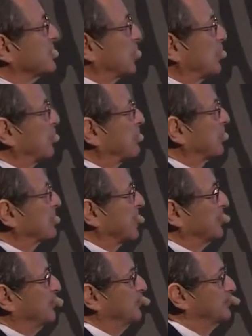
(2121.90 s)
stupid because I
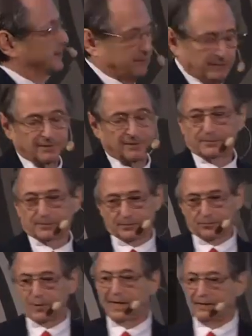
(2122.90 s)
couldn't
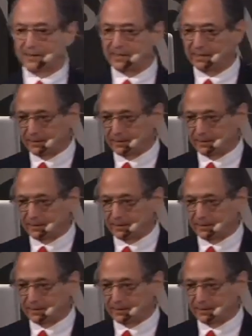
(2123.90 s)
right the